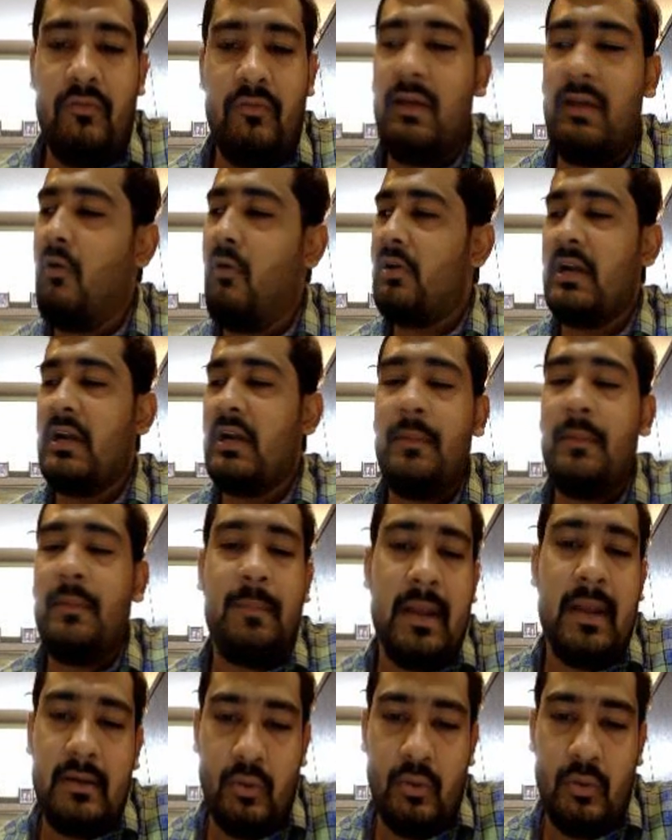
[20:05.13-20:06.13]
We have already
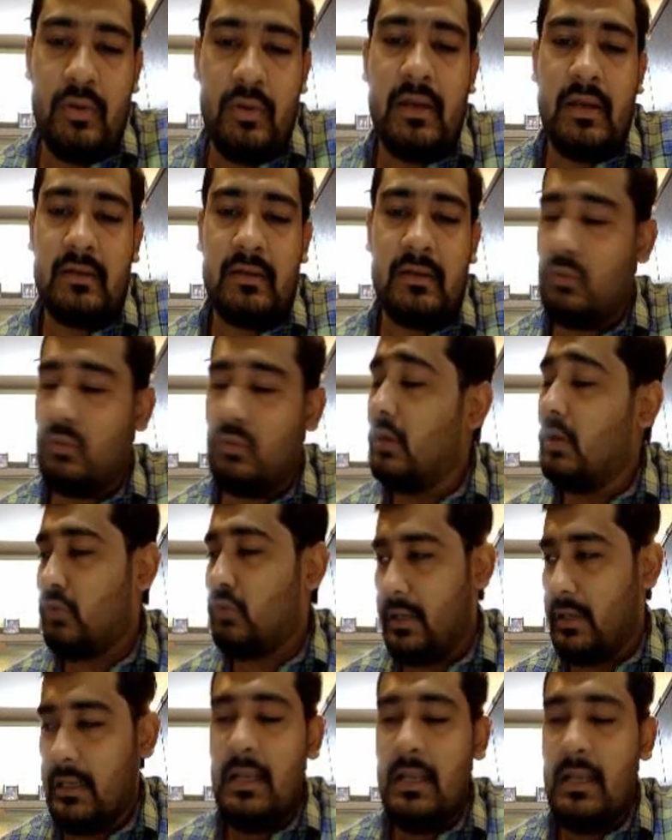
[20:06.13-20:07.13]
paid 2 years
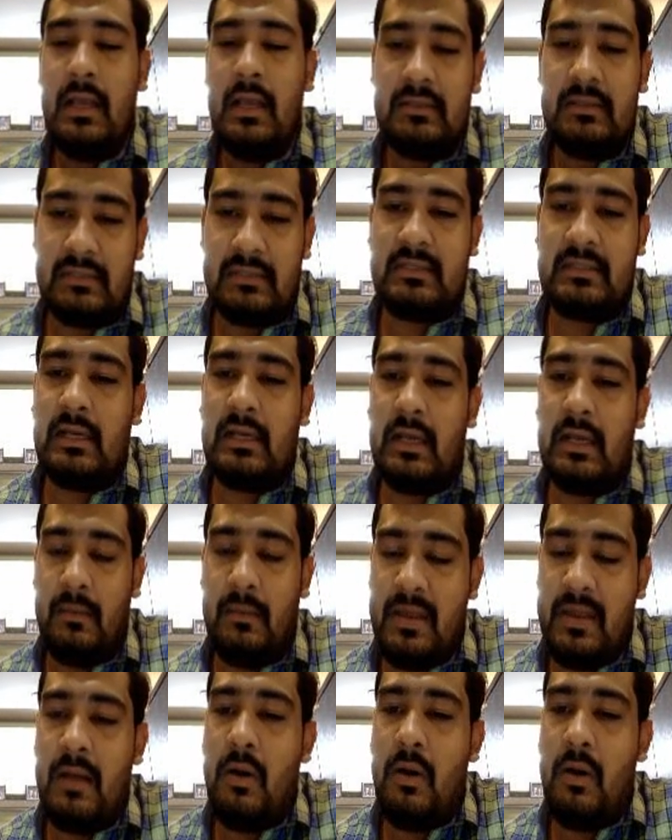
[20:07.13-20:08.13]
such a
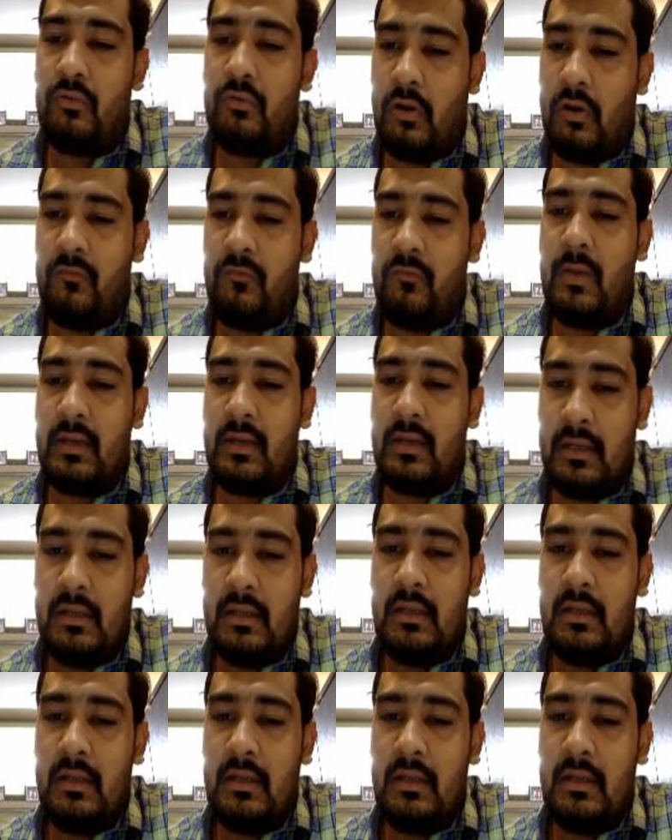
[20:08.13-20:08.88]
big amount of money.